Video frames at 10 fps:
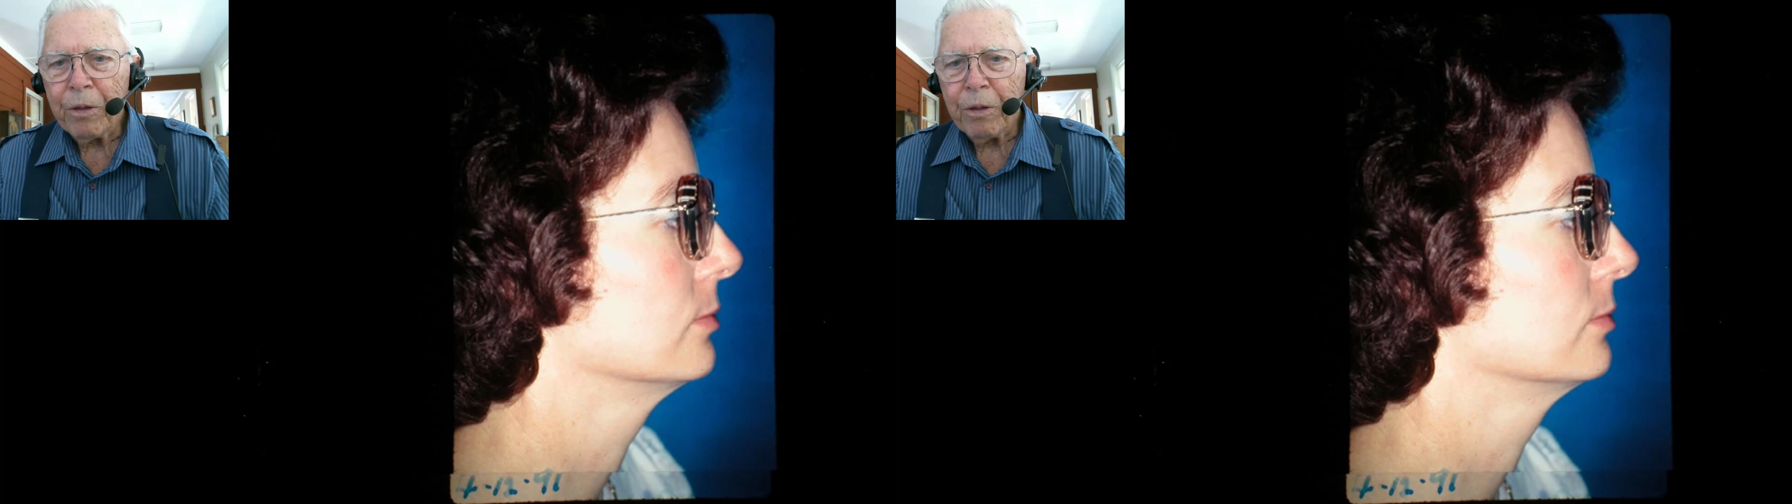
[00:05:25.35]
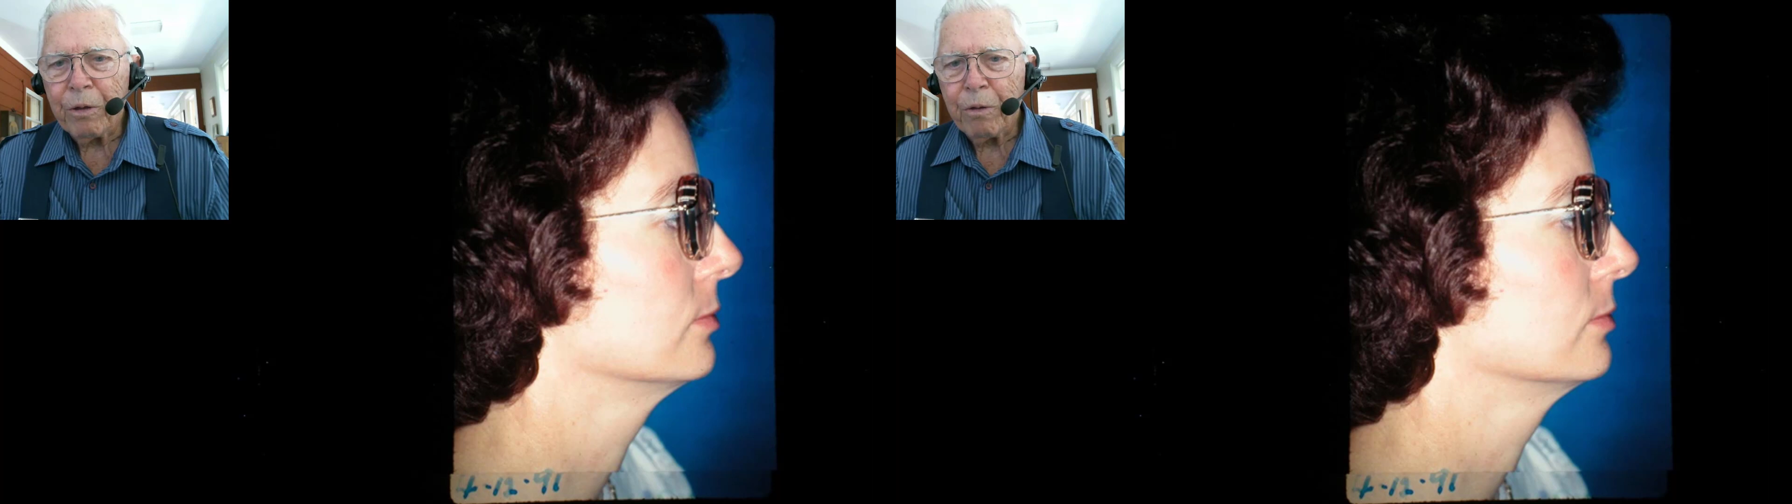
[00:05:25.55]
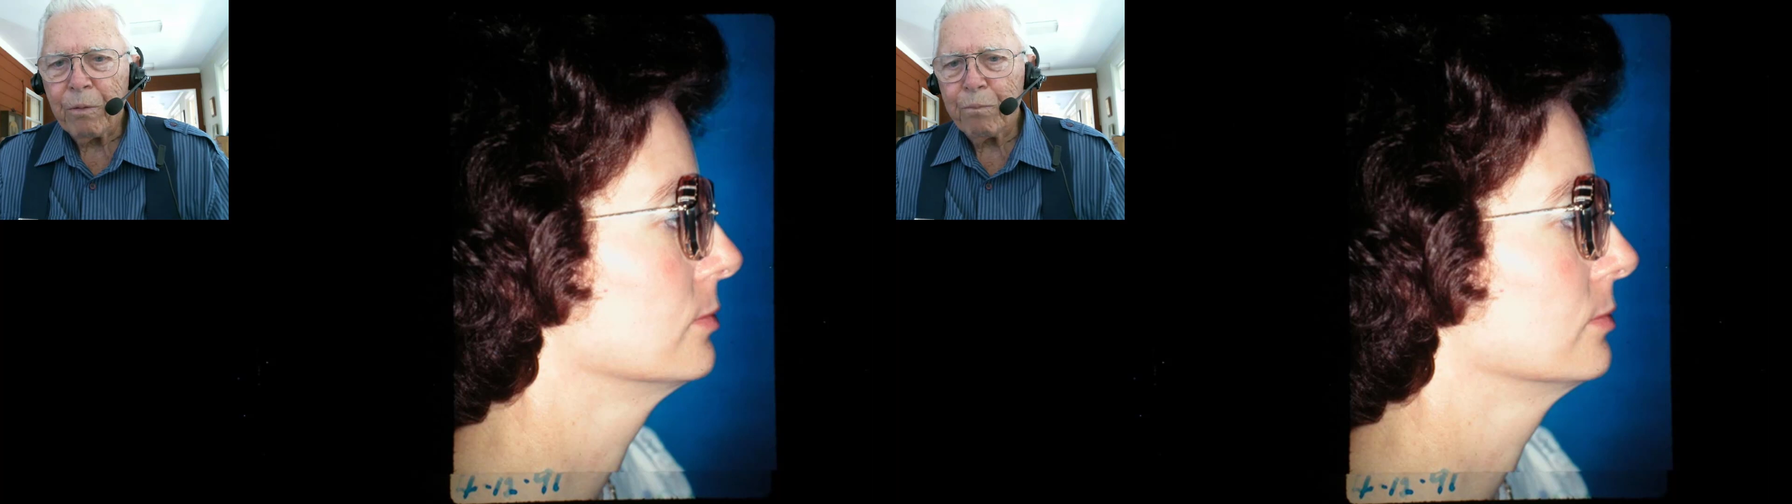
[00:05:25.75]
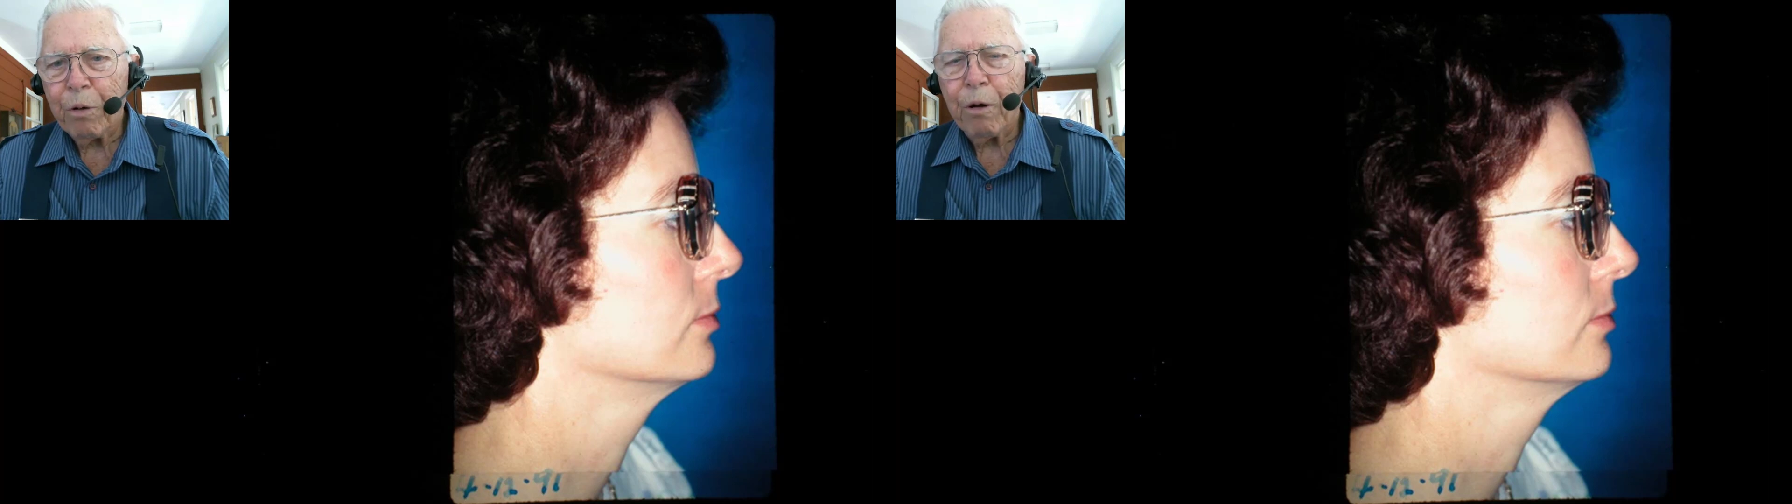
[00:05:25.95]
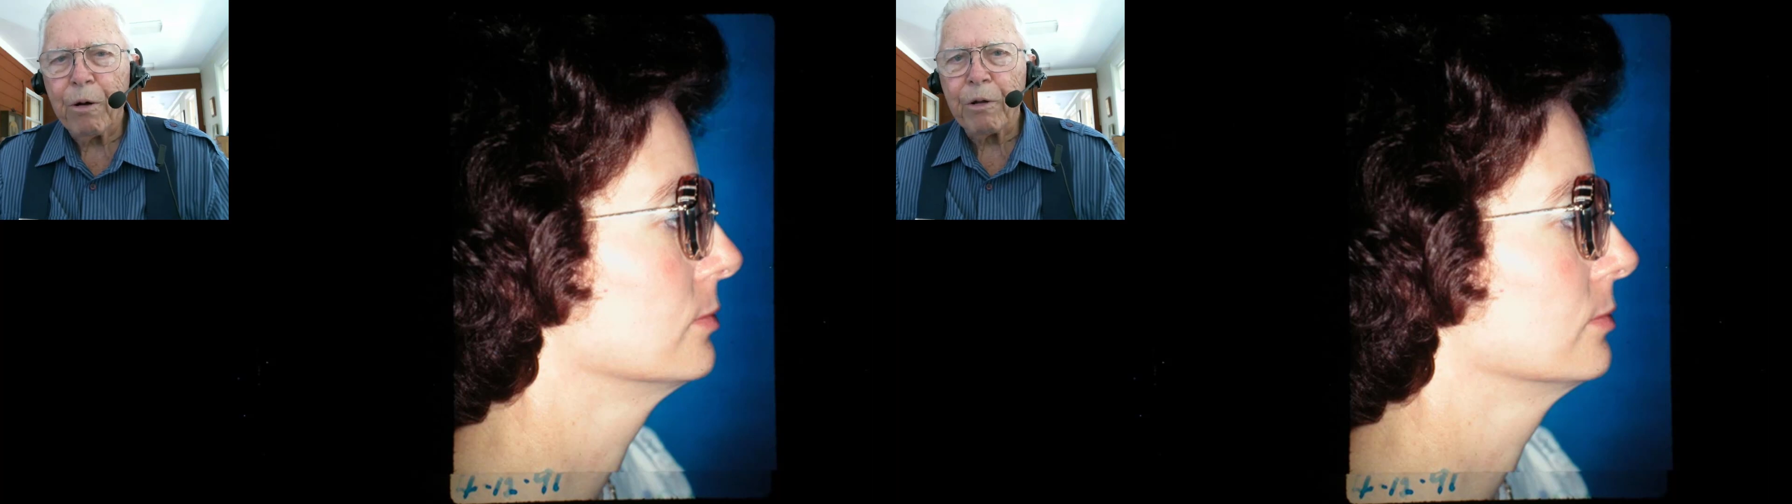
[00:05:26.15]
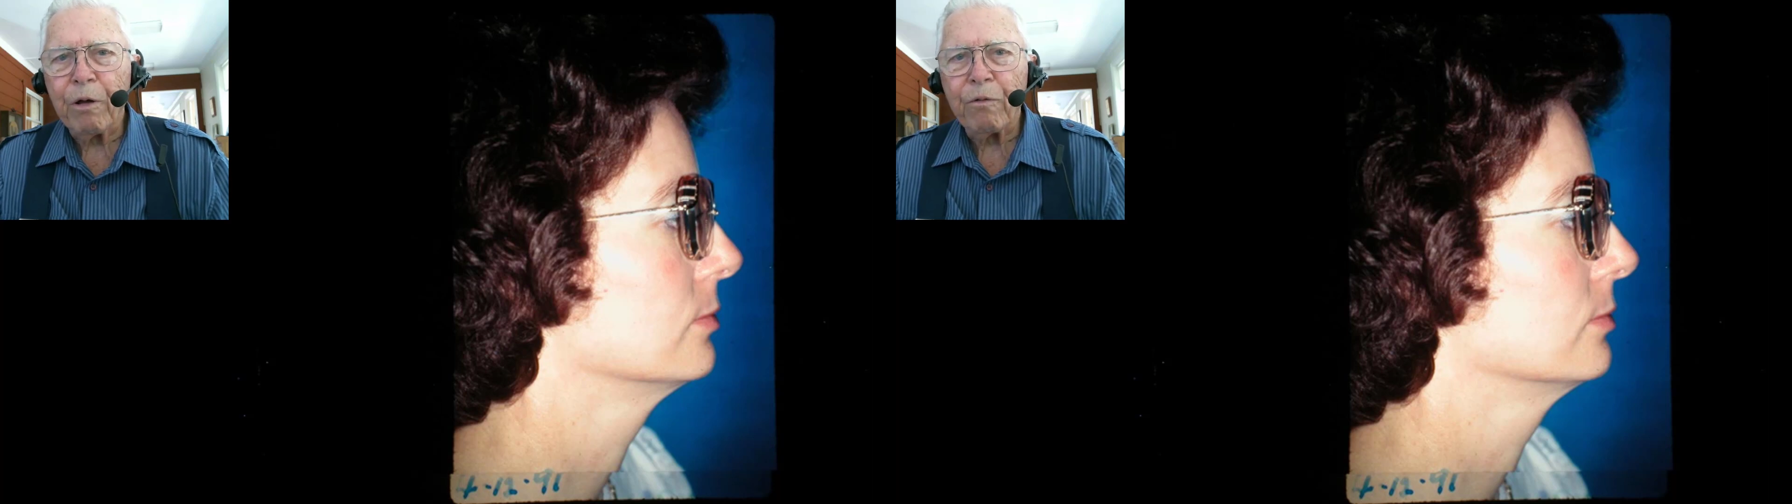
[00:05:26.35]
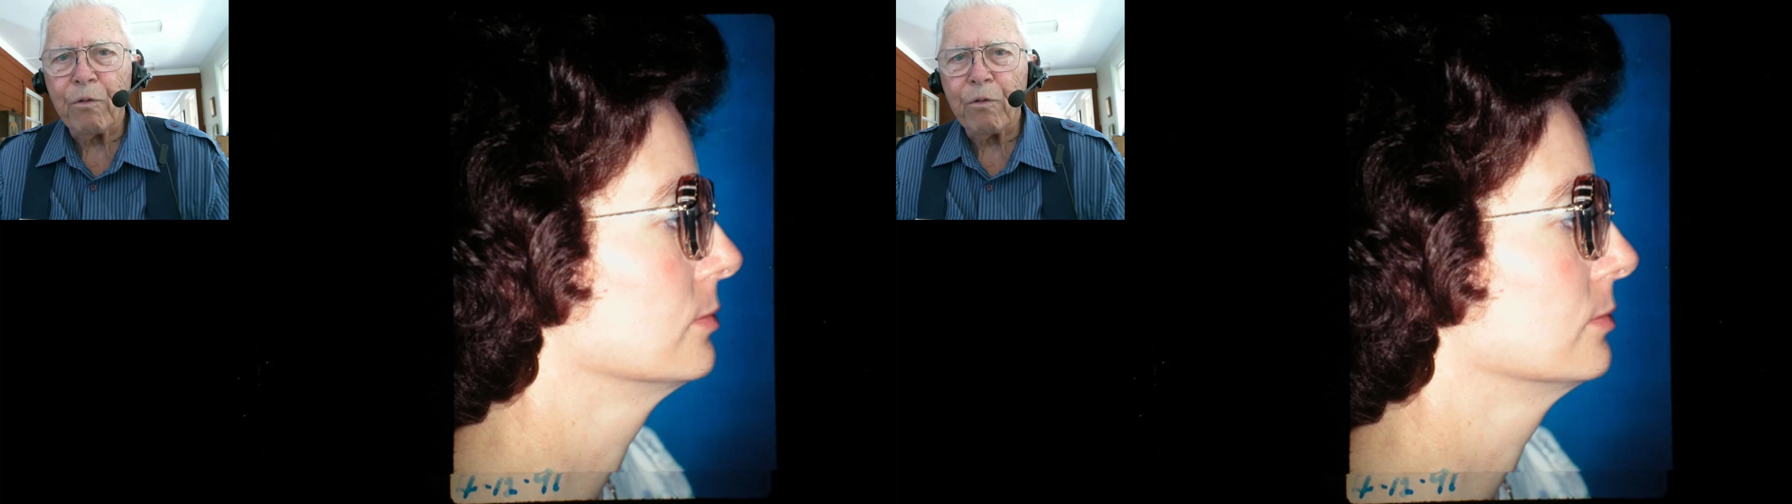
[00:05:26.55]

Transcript: uh, part of